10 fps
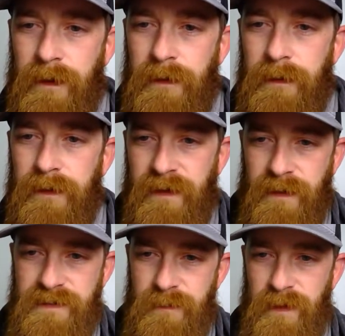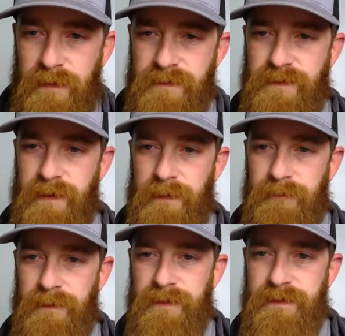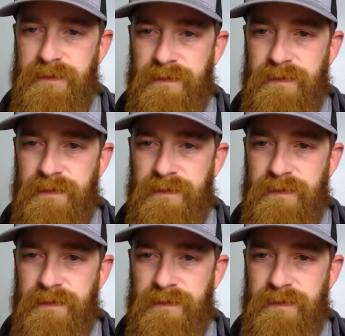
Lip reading: I know, I need to get some waiters trout fish.